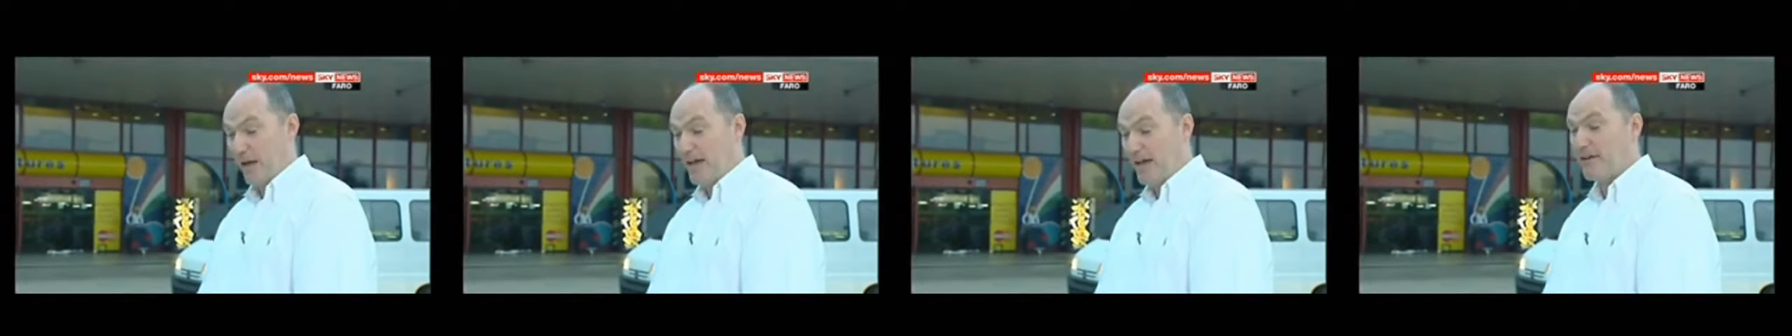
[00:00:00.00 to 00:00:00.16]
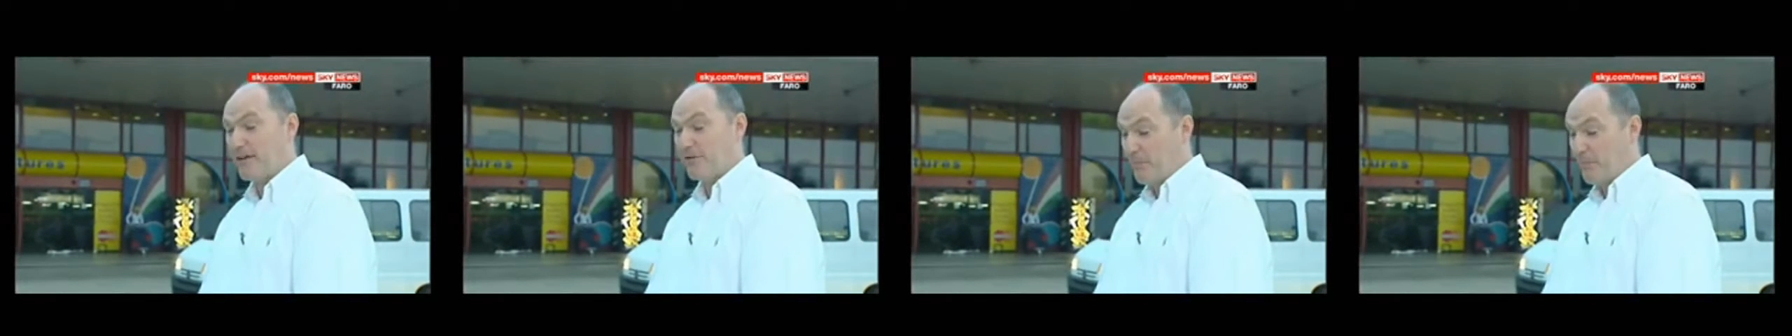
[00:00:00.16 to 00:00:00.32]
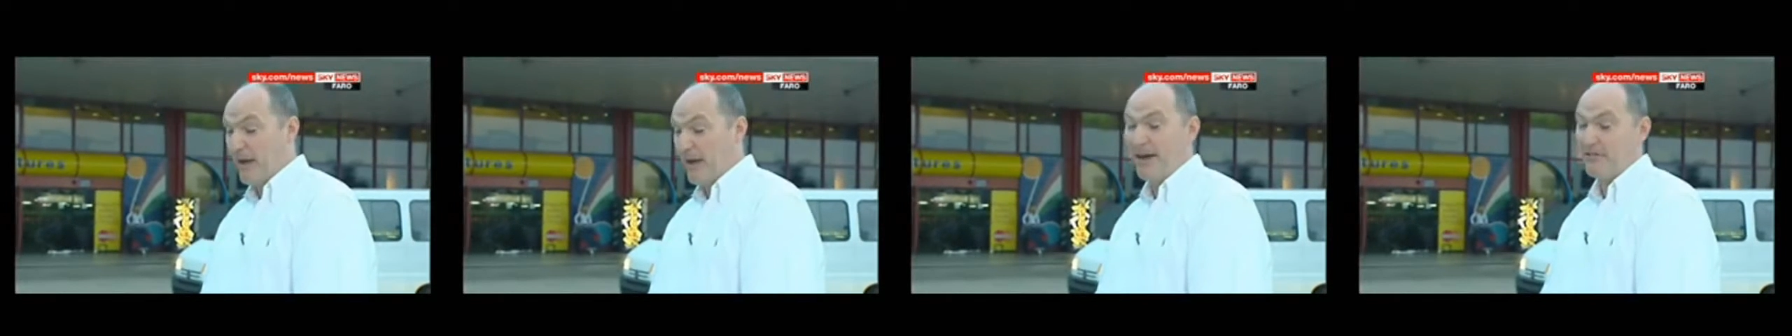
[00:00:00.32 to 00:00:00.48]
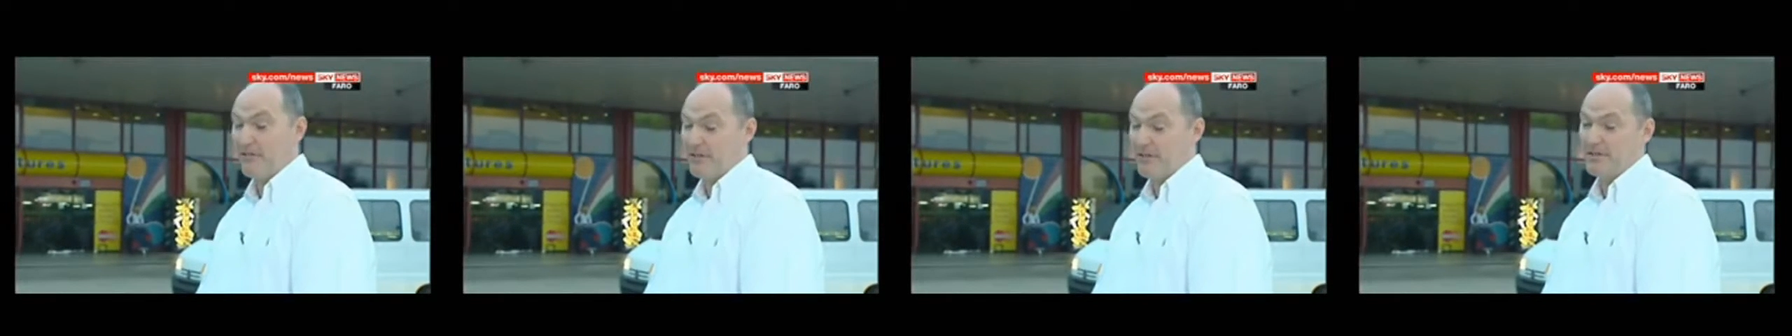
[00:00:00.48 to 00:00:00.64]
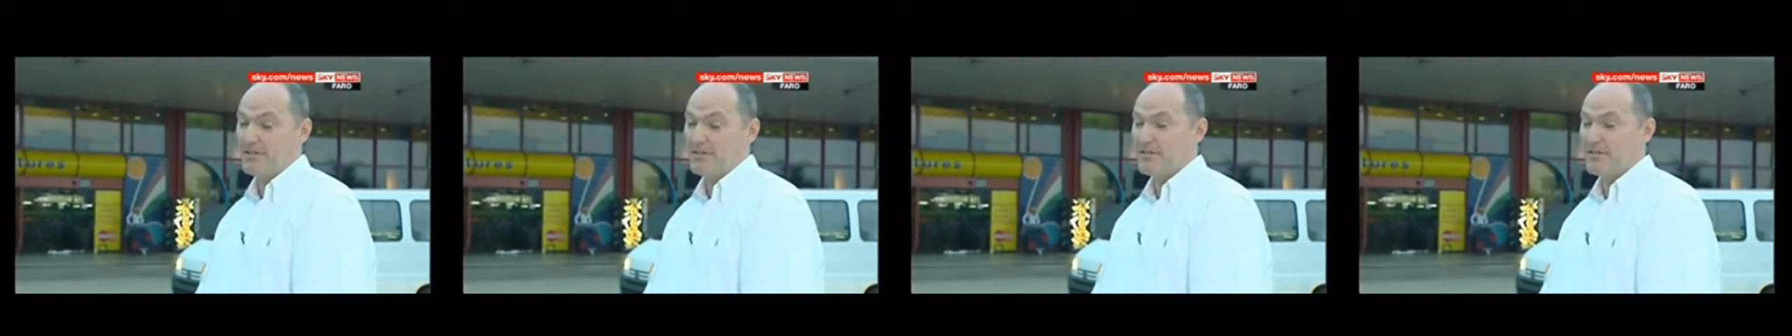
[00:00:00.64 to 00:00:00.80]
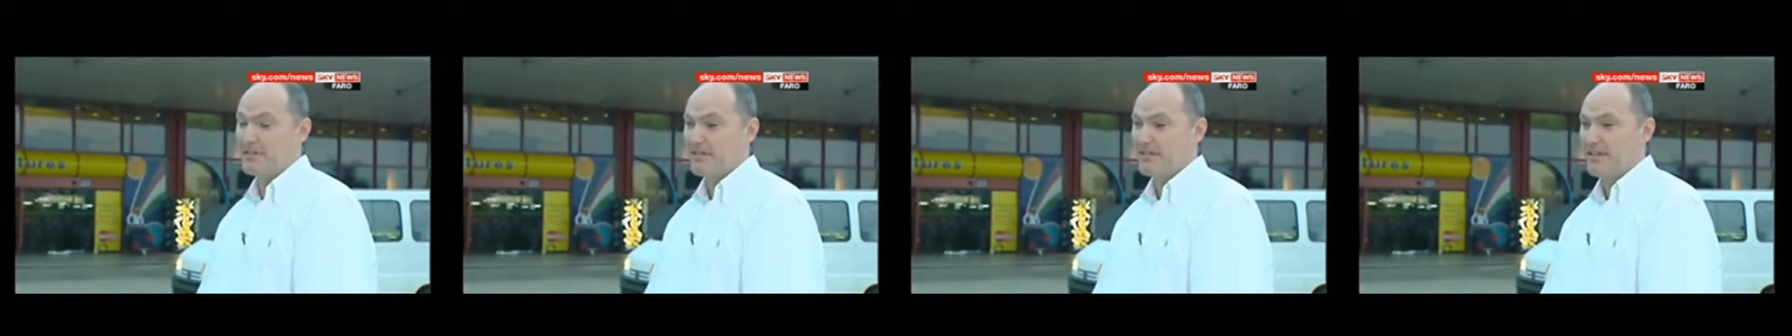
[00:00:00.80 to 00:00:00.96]
by her
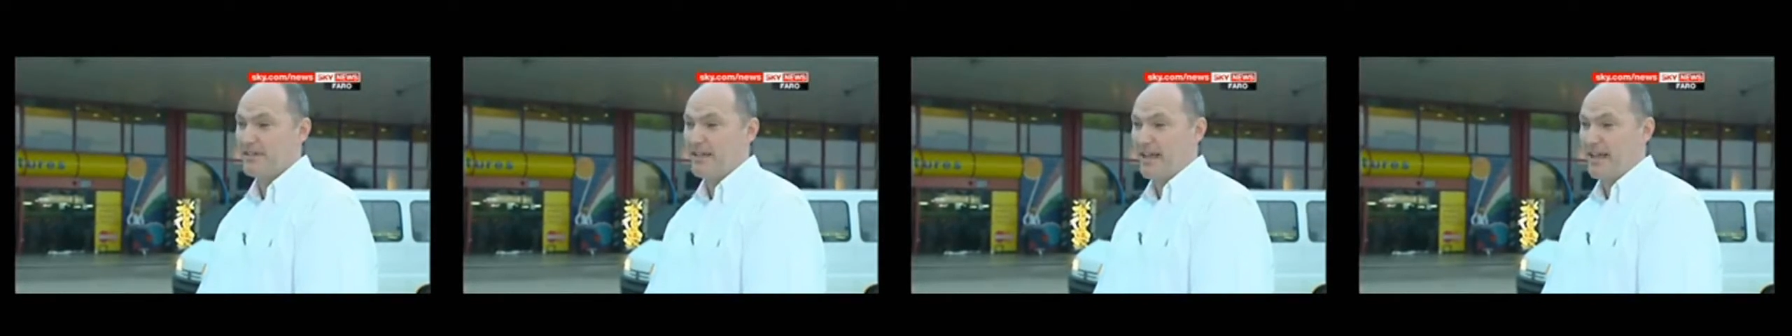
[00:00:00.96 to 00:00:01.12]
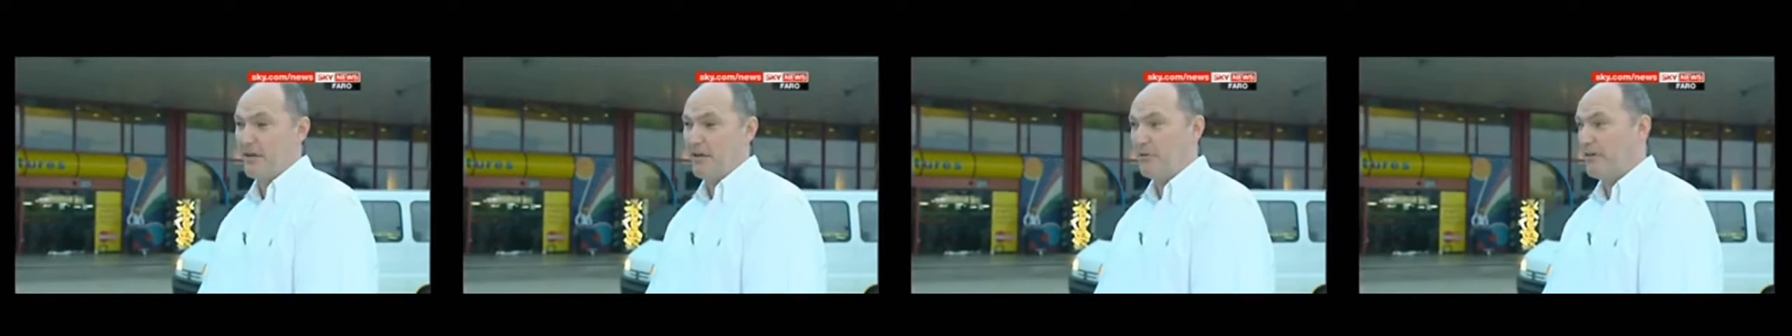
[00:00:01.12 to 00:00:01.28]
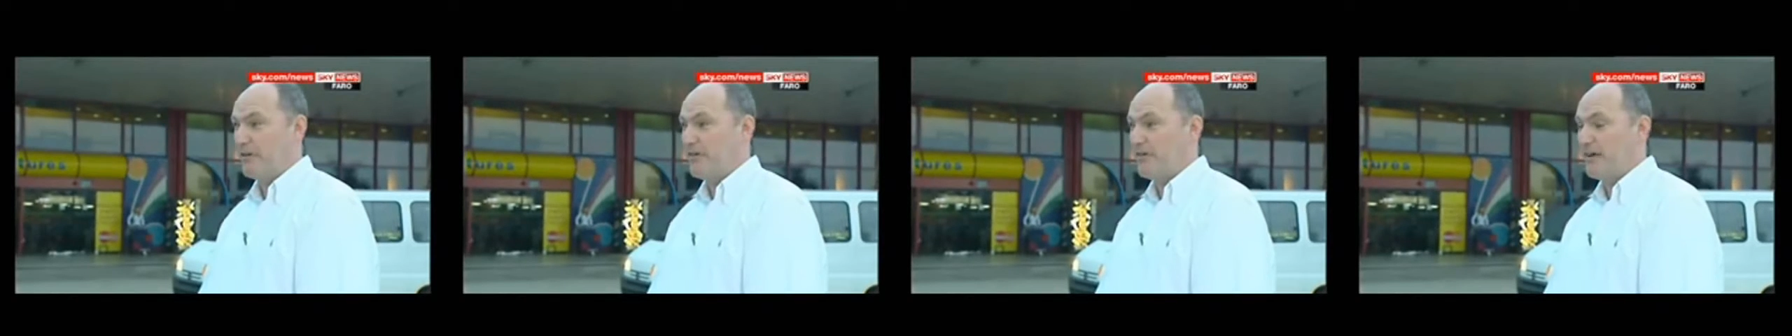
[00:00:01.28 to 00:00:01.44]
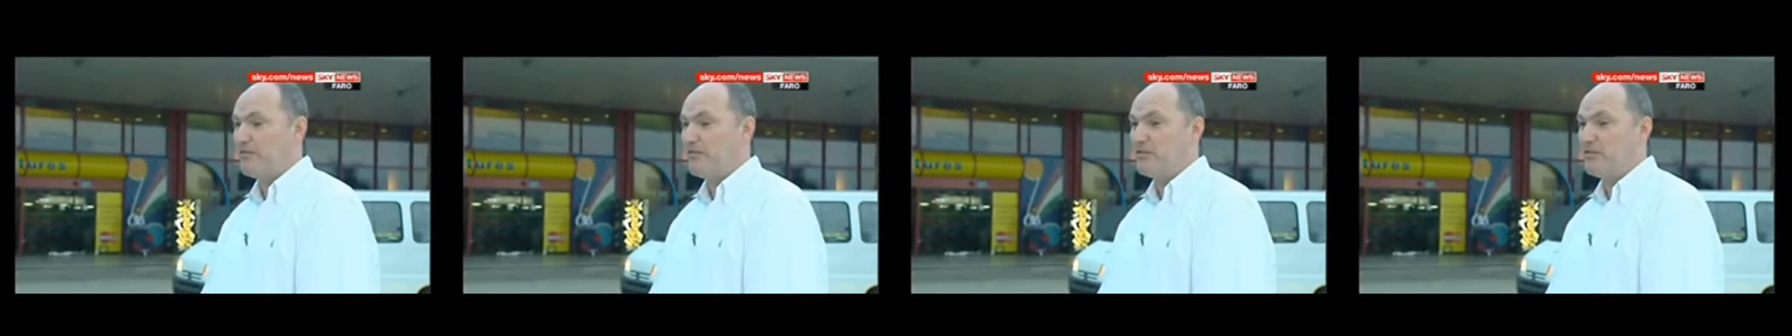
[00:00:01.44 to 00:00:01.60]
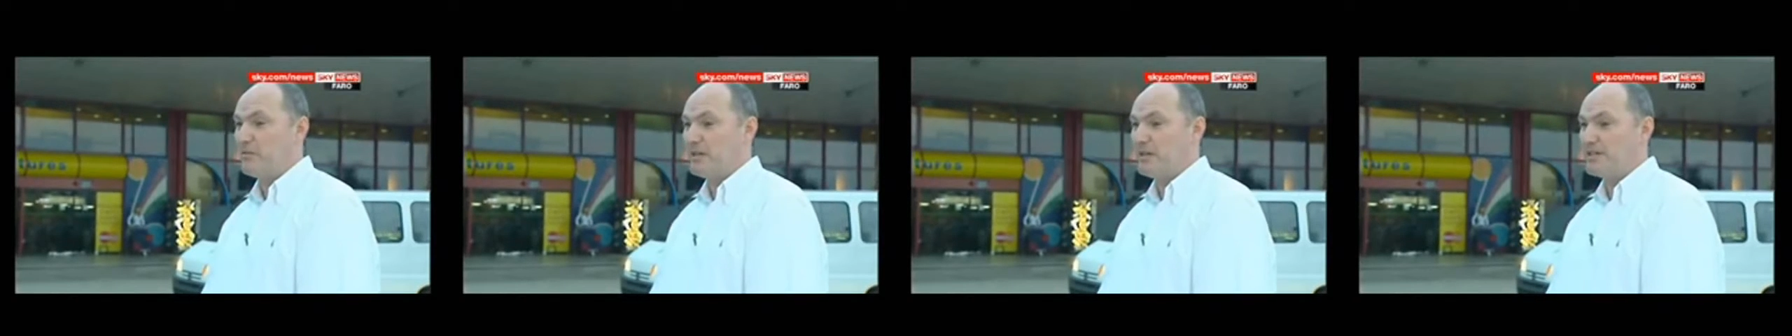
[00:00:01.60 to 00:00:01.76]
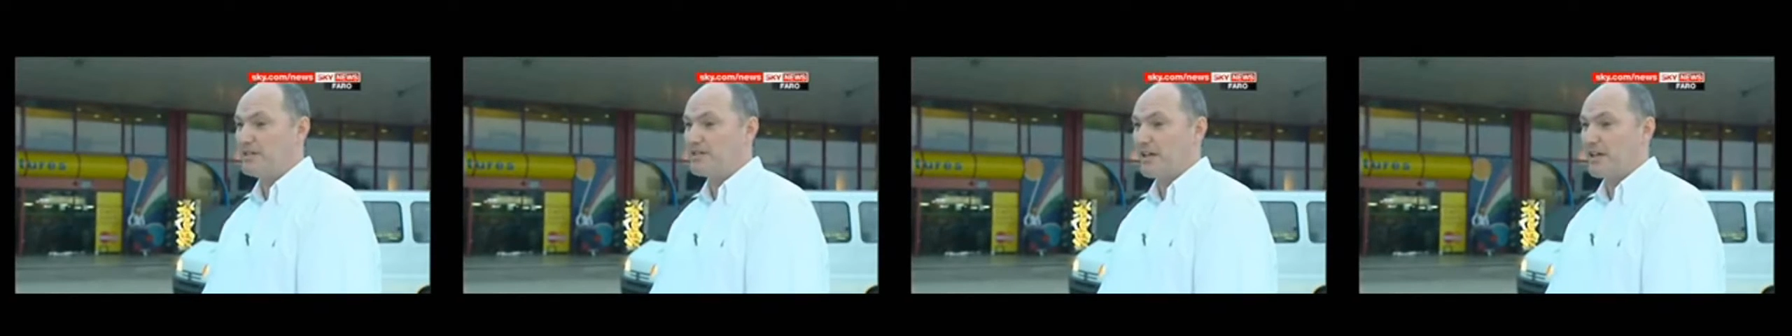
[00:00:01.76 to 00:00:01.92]
parents, it would have had to have been